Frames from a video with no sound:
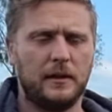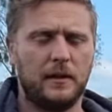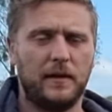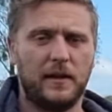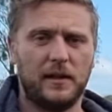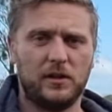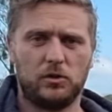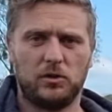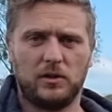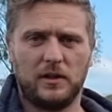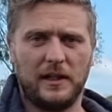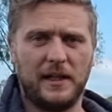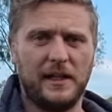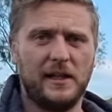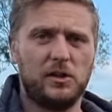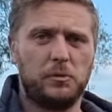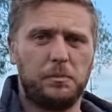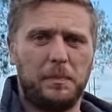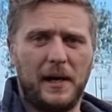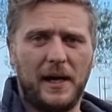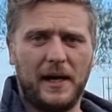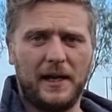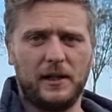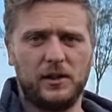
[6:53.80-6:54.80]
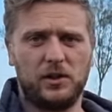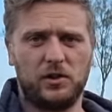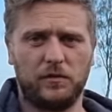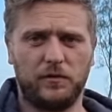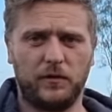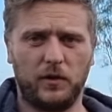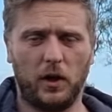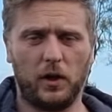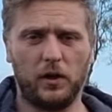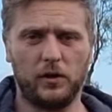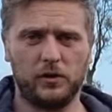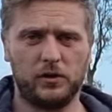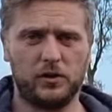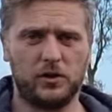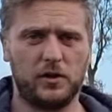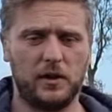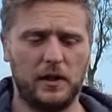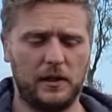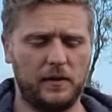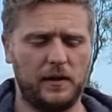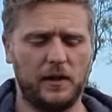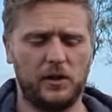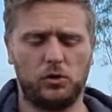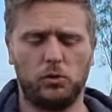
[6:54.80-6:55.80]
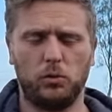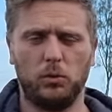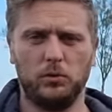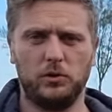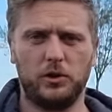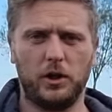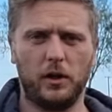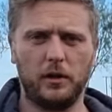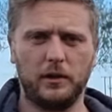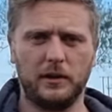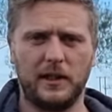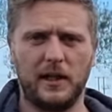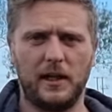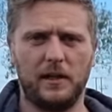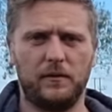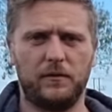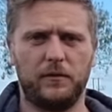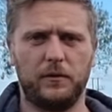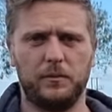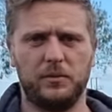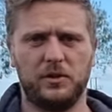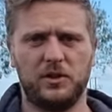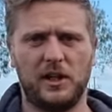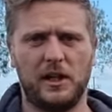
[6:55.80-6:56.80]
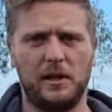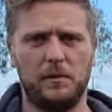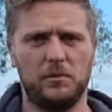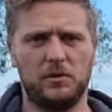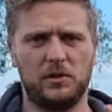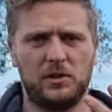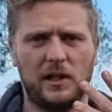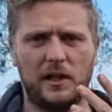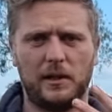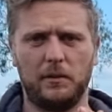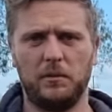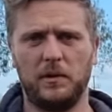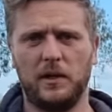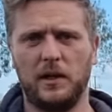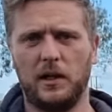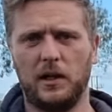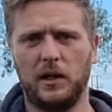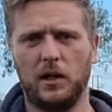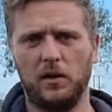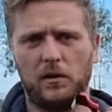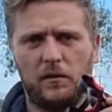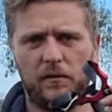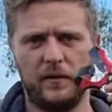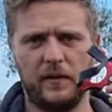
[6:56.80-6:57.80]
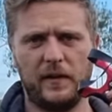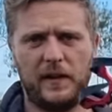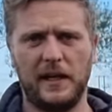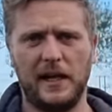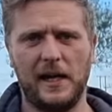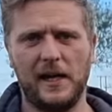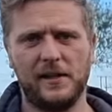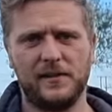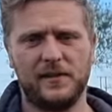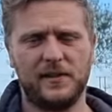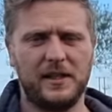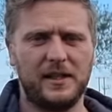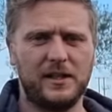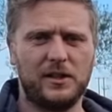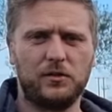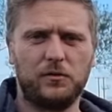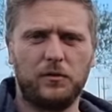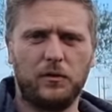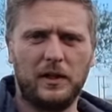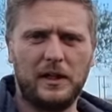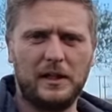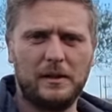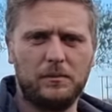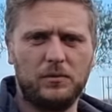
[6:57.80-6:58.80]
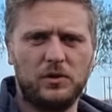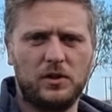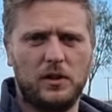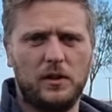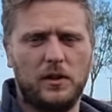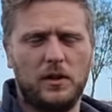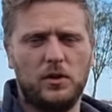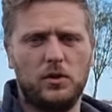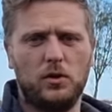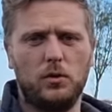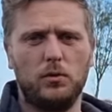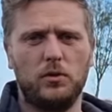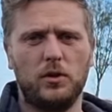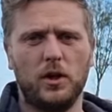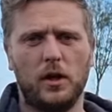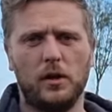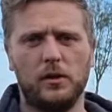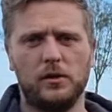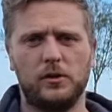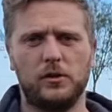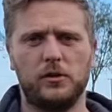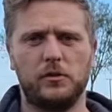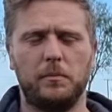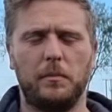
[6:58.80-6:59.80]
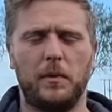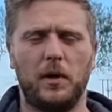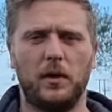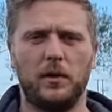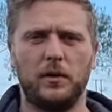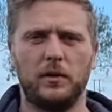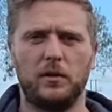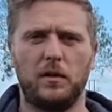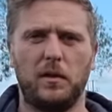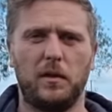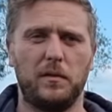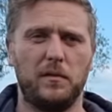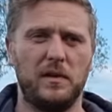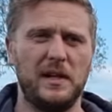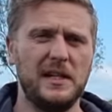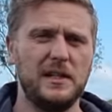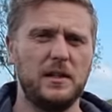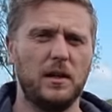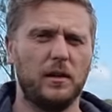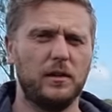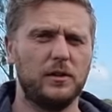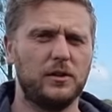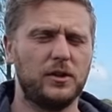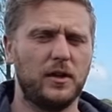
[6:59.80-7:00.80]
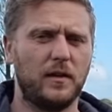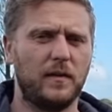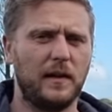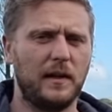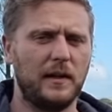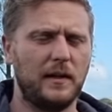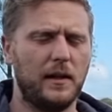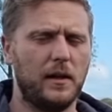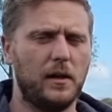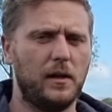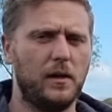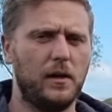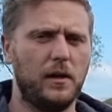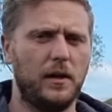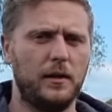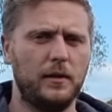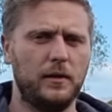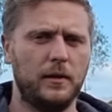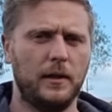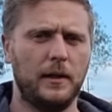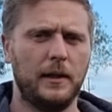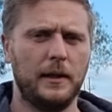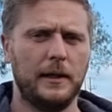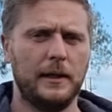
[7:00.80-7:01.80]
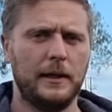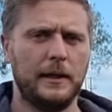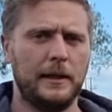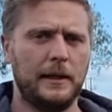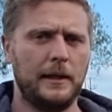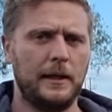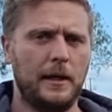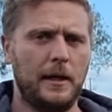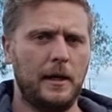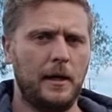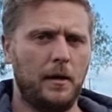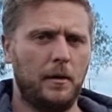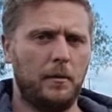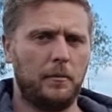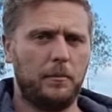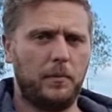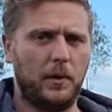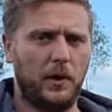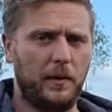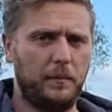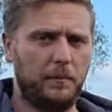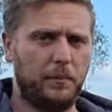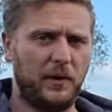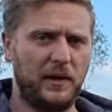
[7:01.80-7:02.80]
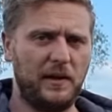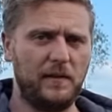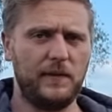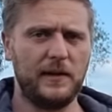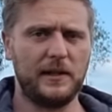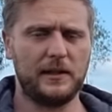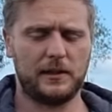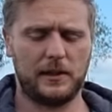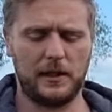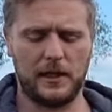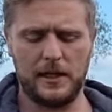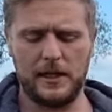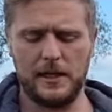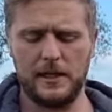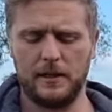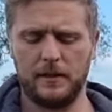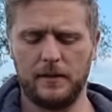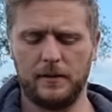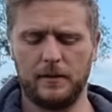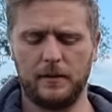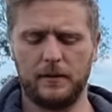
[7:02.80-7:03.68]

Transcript: this latest package of darts, this whole dart kit from Snipersling with the glove and the SAS frames and the new darts, Mark III darts, I think they are now. But previously,